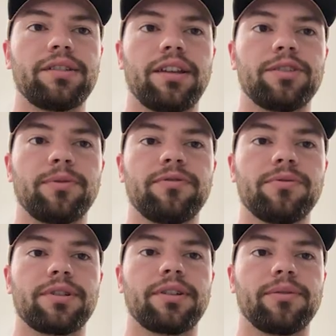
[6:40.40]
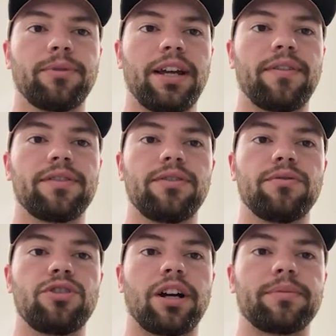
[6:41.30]
saw this before. We have this new
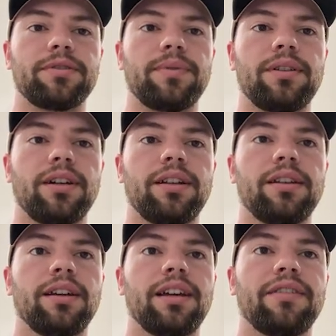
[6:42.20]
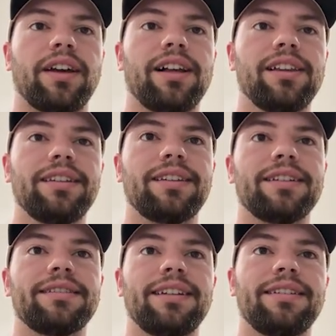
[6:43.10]
jobs to be done. If I click
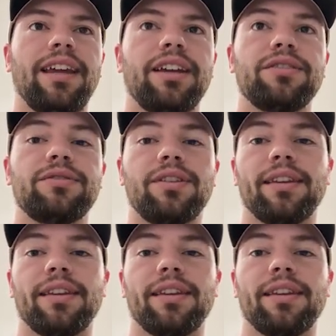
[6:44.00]
this, it takes you to the